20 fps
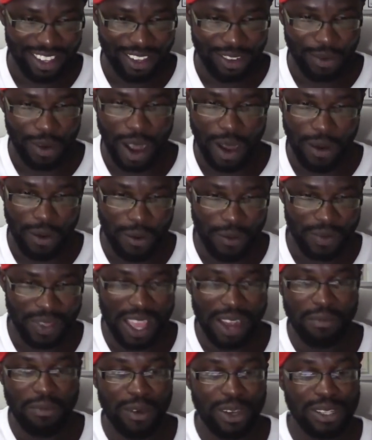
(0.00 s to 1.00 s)
Wow,
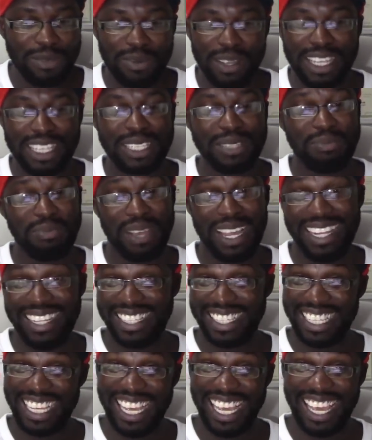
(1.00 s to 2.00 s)
that must be
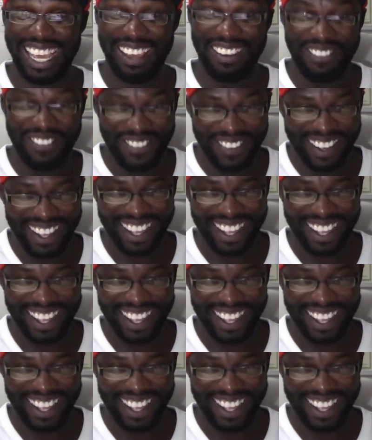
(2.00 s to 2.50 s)
expensive.